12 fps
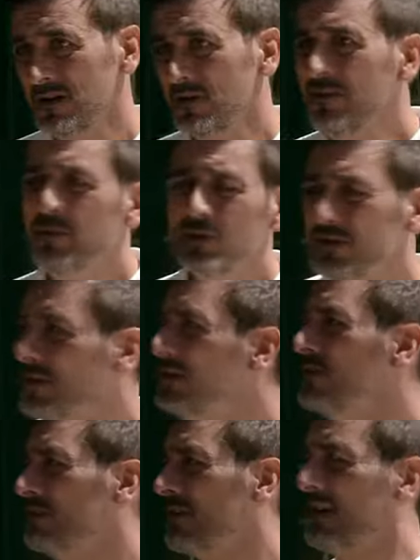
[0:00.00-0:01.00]
We've put too
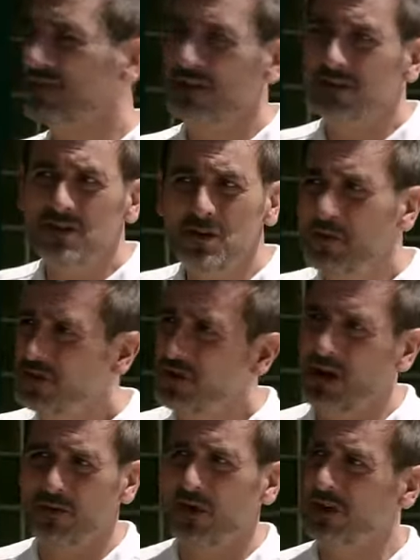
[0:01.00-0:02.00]
much graft in, too much
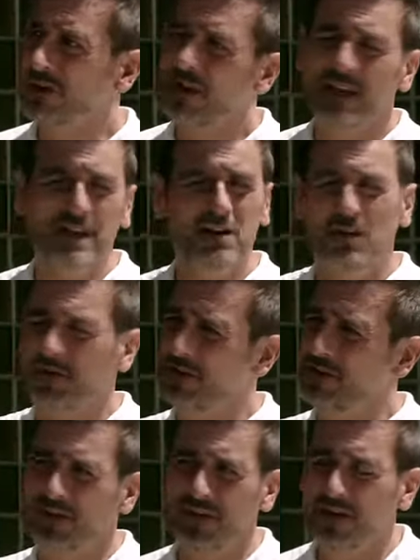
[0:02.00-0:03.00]
hard work to let it go for
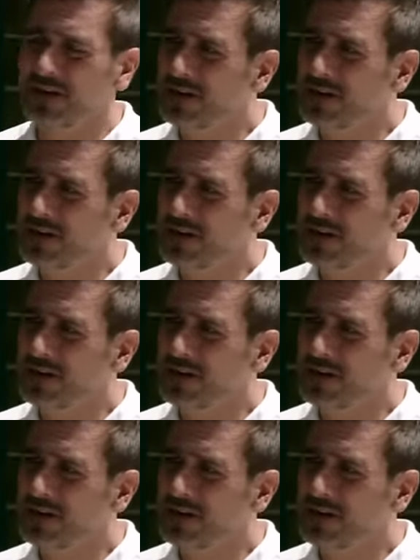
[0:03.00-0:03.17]
nothing.